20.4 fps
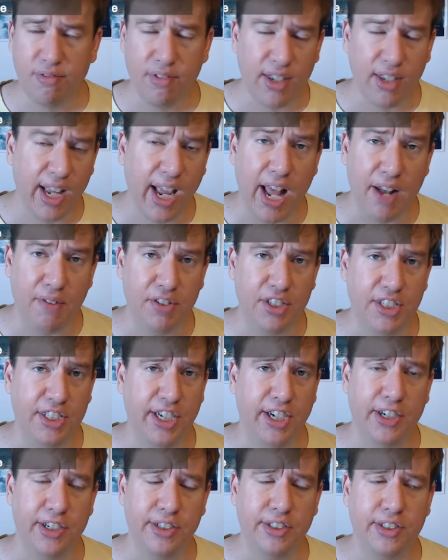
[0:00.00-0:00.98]

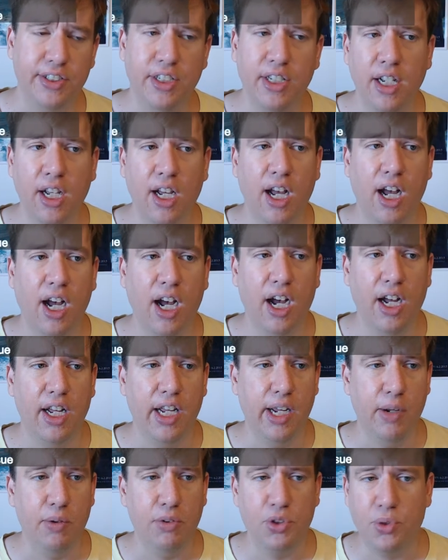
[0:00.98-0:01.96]
adversaries. Uh,
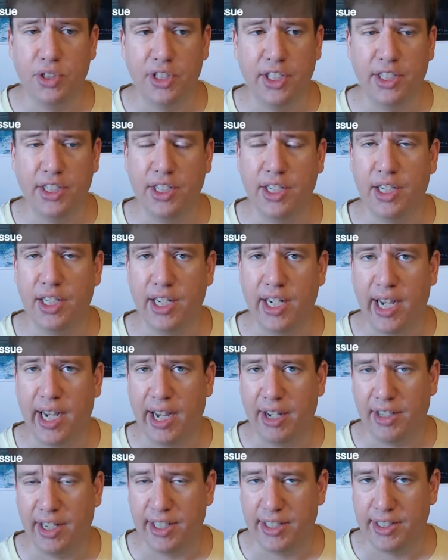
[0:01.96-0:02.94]
it was really good. I
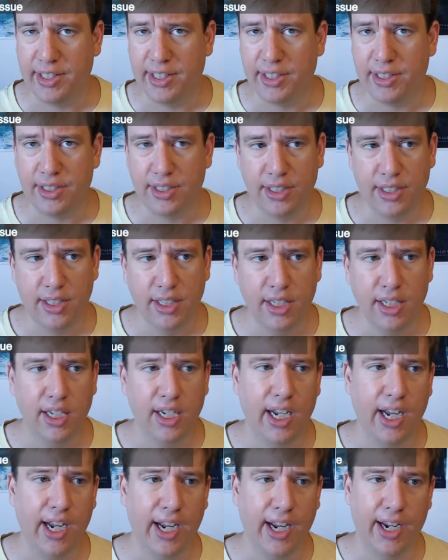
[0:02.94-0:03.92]
liked it.
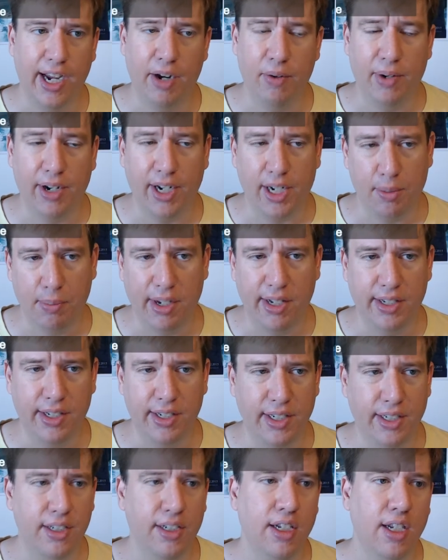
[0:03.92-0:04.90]
I, I recommend
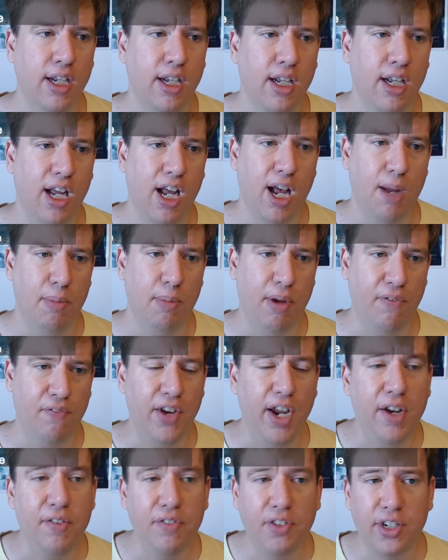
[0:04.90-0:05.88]
it. Uh, my
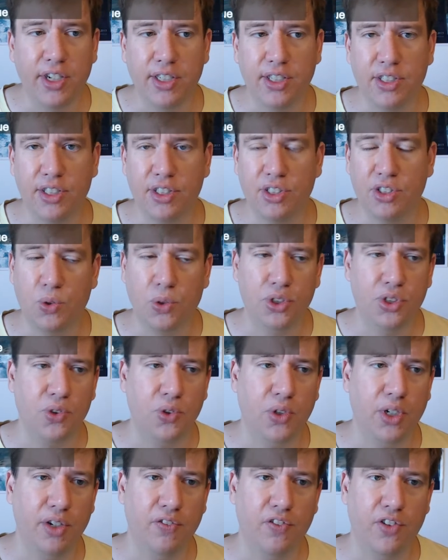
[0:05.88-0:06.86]
favorite short
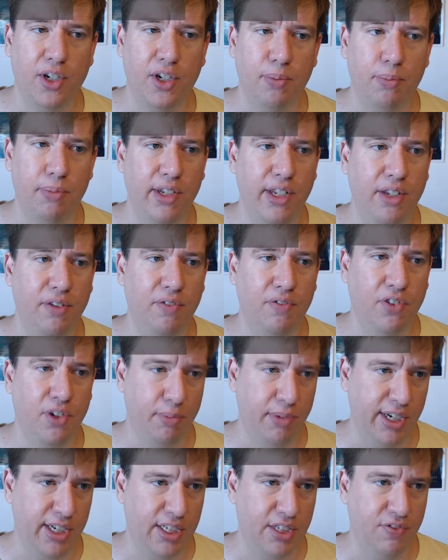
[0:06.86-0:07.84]
story from from
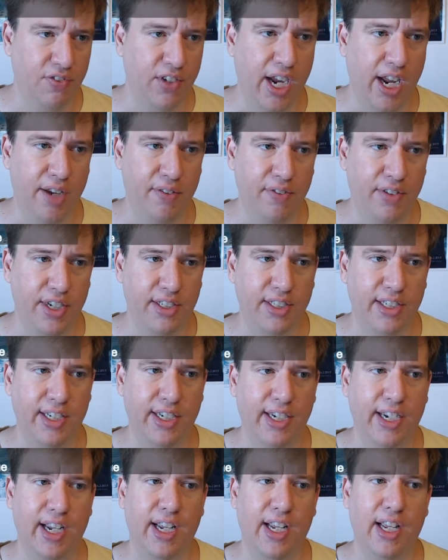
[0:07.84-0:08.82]
these five is
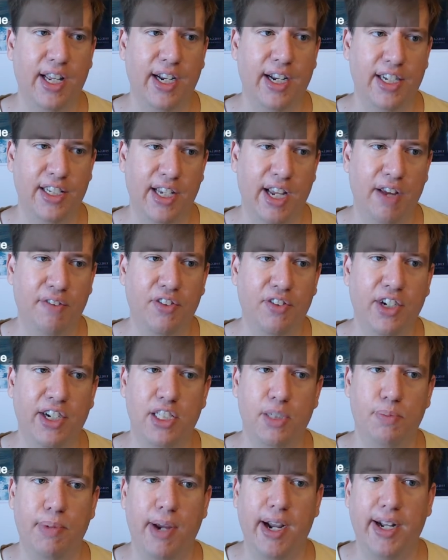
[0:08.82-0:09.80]
The
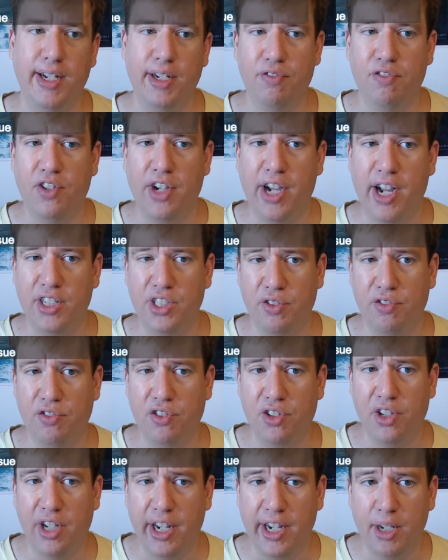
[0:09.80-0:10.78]
Ever-Expanding Flash of
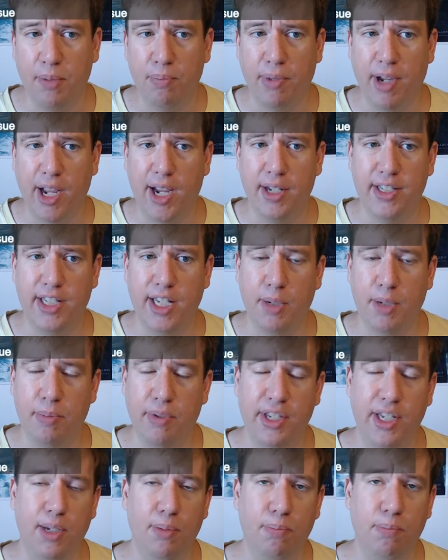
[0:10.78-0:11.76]
Light by
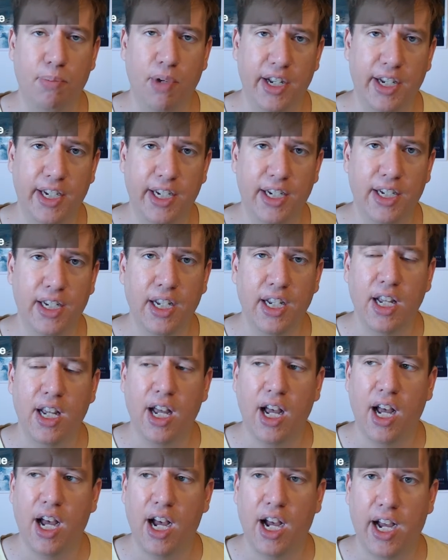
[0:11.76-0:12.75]
Timothy Mudie.
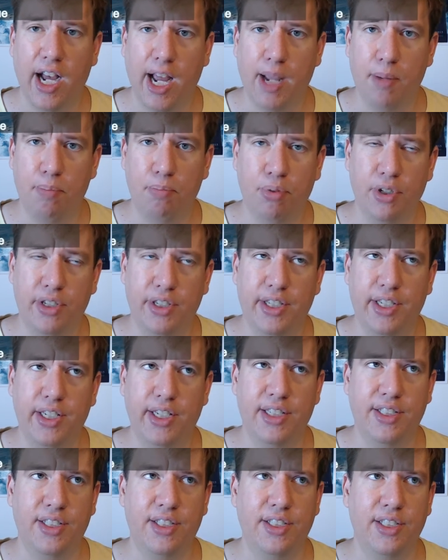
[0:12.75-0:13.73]
Uh, I put
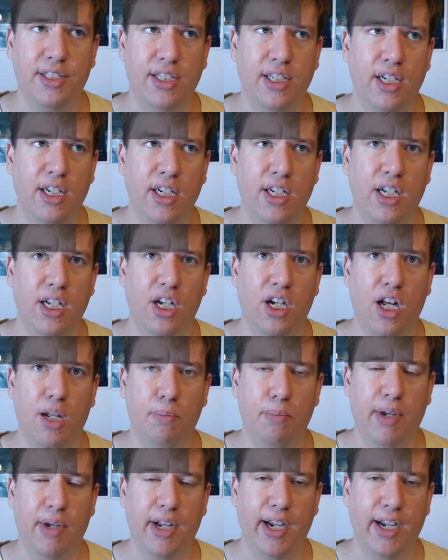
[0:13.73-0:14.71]
this on
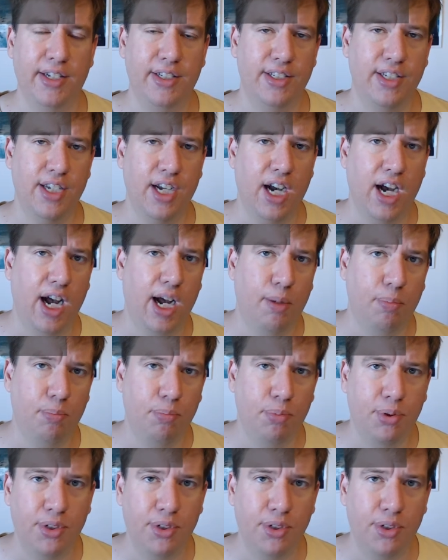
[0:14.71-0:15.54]
my top